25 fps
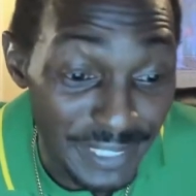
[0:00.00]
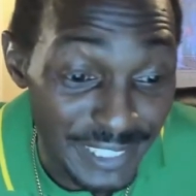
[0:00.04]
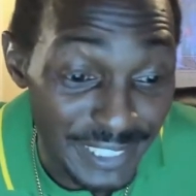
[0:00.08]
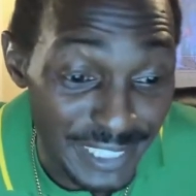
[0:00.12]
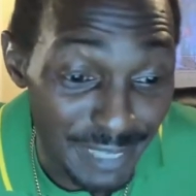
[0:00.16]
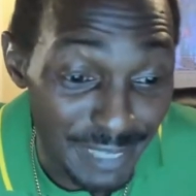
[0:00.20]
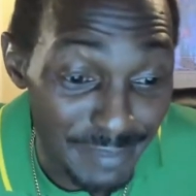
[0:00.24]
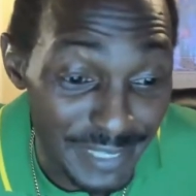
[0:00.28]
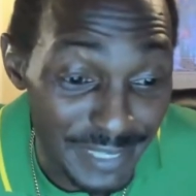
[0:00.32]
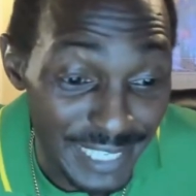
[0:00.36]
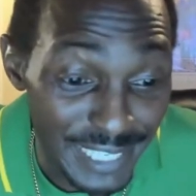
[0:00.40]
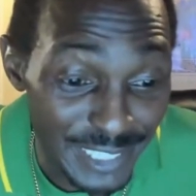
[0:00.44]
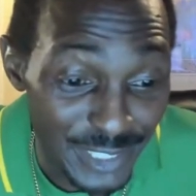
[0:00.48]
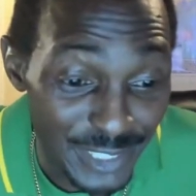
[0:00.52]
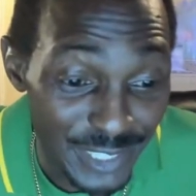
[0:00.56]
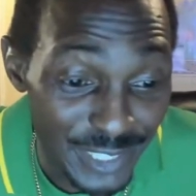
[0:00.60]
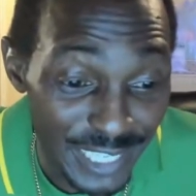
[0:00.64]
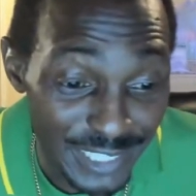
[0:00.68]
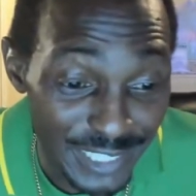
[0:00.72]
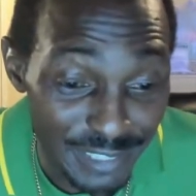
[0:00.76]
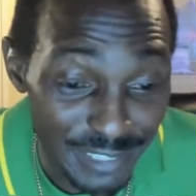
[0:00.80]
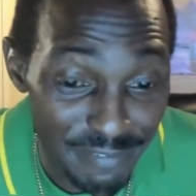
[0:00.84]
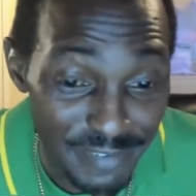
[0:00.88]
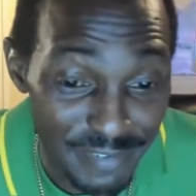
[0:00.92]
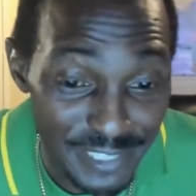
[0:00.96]
please so you
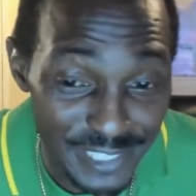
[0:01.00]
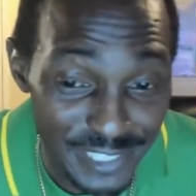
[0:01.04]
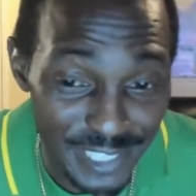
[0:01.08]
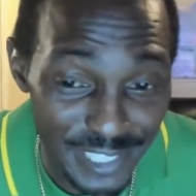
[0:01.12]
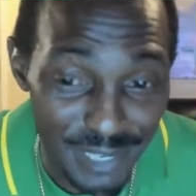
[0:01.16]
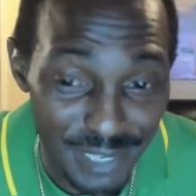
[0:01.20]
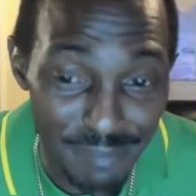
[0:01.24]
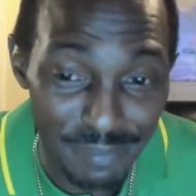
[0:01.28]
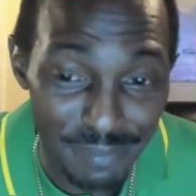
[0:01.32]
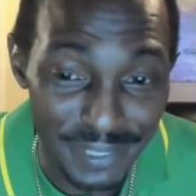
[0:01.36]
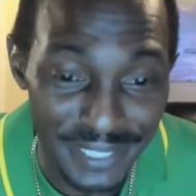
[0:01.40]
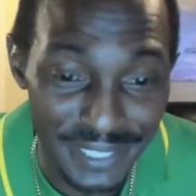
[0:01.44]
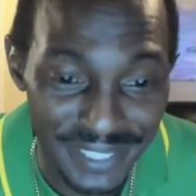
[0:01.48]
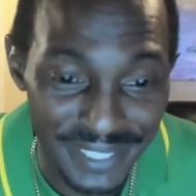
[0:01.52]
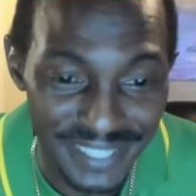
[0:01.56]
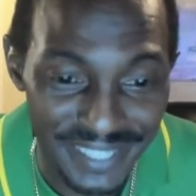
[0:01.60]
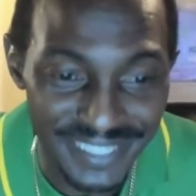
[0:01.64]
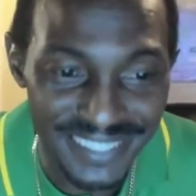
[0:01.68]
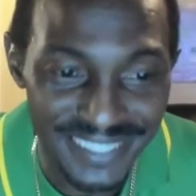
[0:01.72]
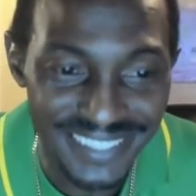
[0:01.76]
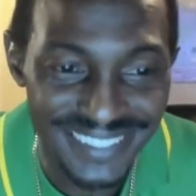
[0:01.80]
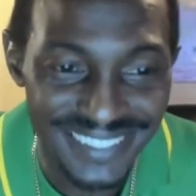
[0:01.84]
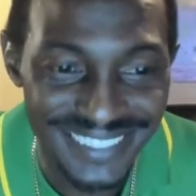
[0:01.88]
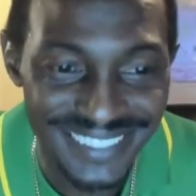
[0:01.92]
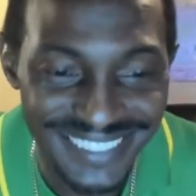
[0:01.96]
got suggested
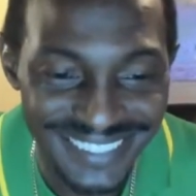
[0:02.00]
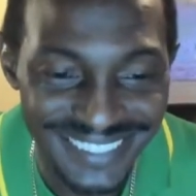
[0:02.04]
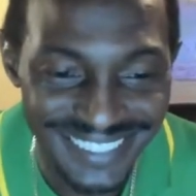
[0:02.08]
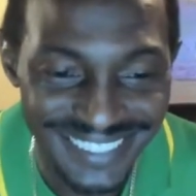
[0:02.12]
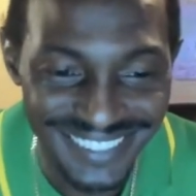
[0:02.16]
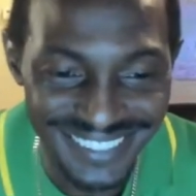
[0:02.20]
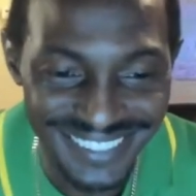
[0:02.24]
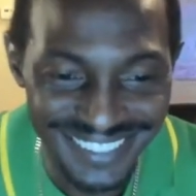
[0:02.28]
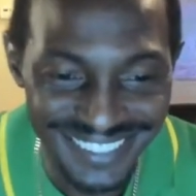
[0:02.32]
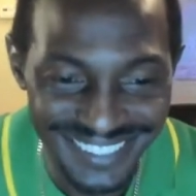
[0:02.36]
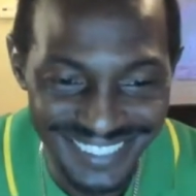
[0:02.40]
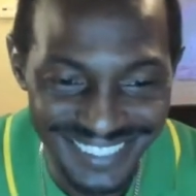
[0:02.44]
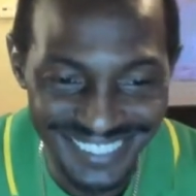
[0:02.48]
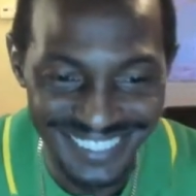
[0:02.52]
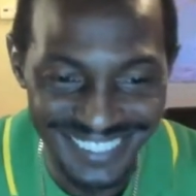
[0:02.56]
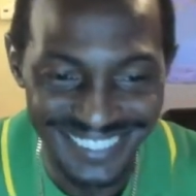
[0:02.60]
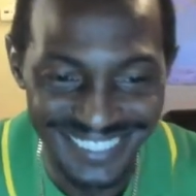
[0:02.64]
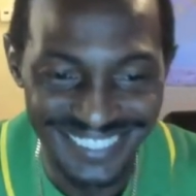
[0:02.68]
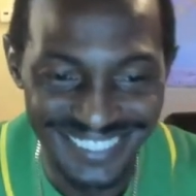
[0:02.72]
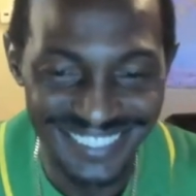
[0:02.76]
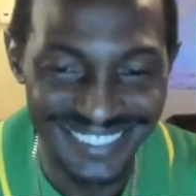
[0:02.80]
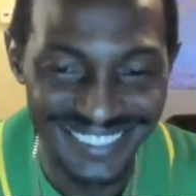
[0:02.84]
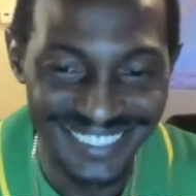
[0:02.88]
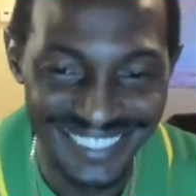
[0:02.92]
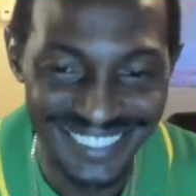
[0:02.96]
that we get a
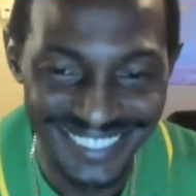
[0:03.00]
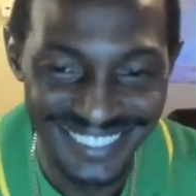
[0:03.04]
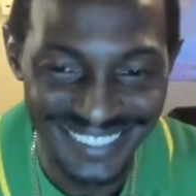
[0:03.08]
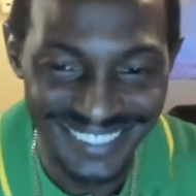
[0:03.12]
multiple.